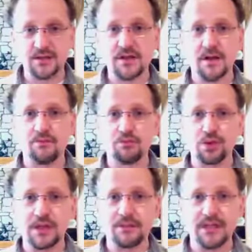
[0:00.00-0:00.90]
so I'm
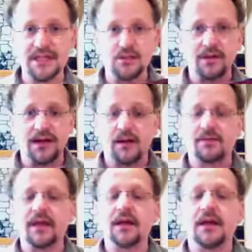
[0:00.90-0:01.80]
pretty pleased with how
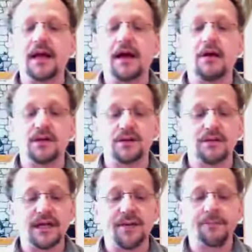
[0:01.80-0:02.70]
it
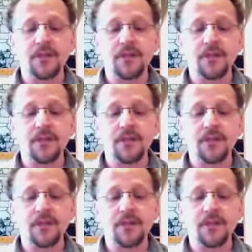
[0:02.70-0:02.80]
turned out.